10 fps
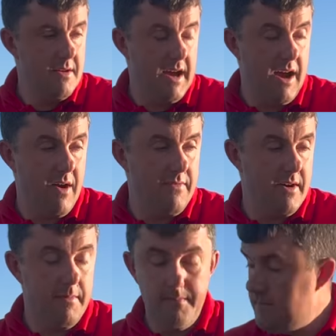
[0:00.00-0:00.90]
However,
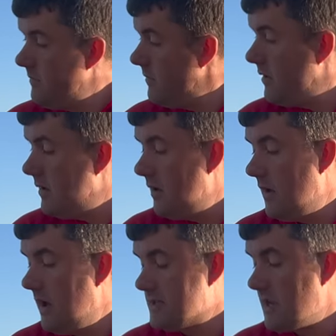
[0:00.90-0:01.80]

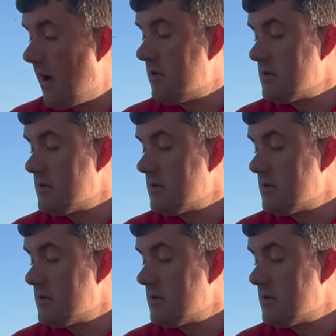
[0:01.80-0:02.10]
in total,